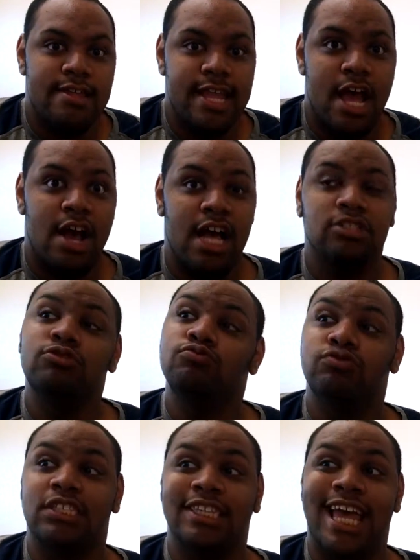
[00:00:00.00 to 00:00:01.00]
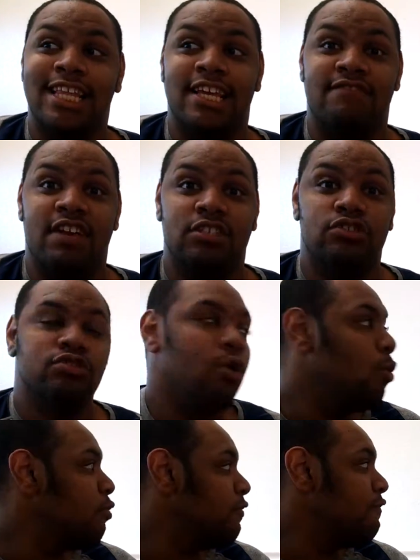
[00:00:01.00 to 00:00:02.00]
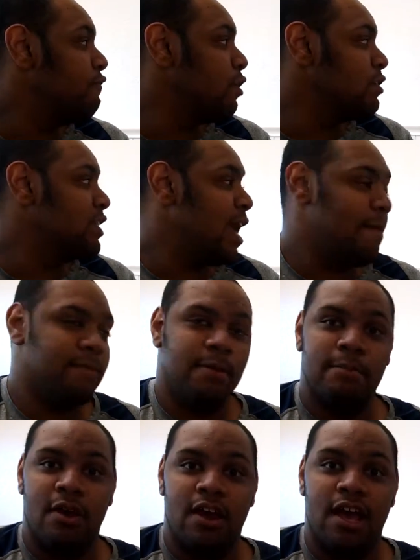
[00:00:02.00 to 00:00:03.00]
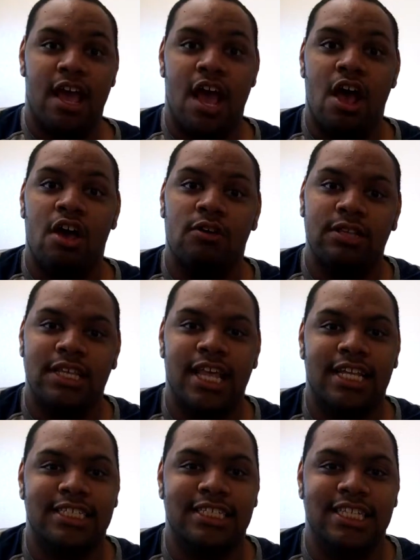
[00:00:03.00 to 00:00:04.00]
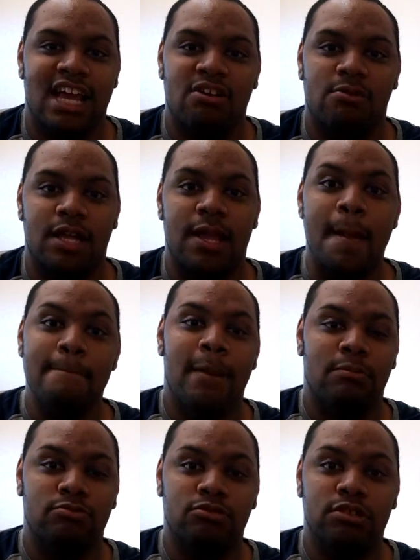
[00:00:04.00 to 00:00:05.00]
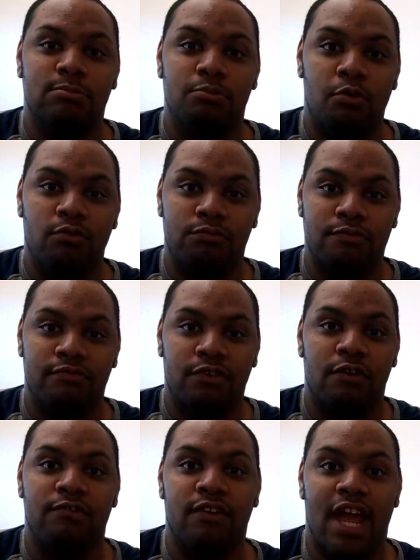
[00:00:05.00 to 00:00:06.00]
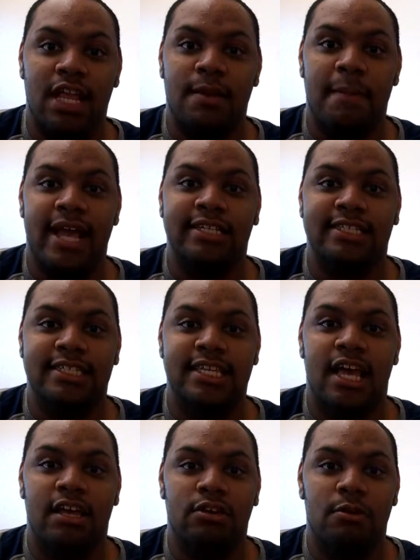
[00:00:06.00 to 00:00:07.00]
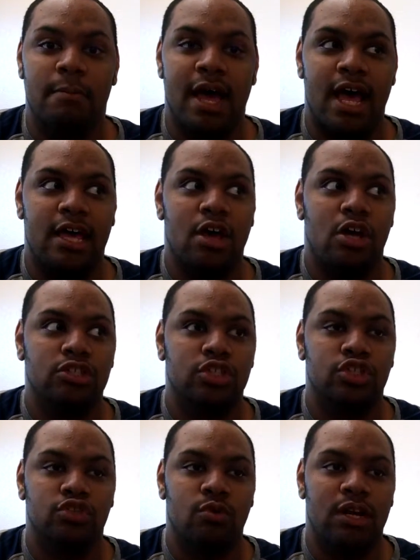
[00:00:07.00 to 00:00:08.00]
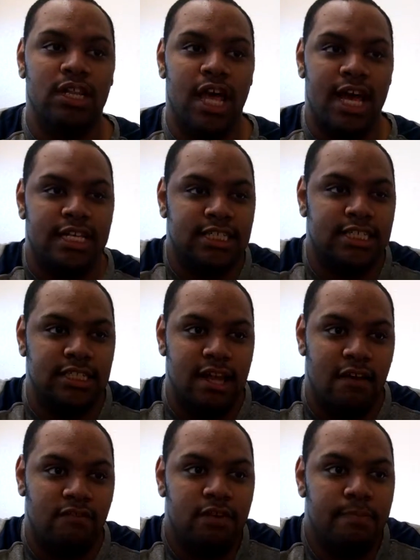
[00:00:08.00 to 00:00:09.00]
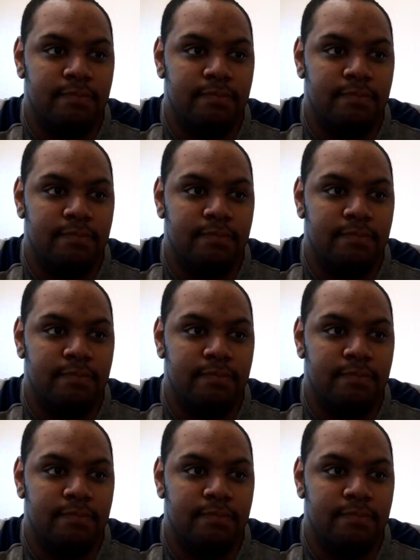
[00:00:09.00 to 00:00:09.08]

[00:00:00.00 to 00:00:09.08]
Now I don't really like the Avengers or the first Captain America, I only like the second one. I'm doing a movie review for anybody to tell you about it on the storyline and stuff.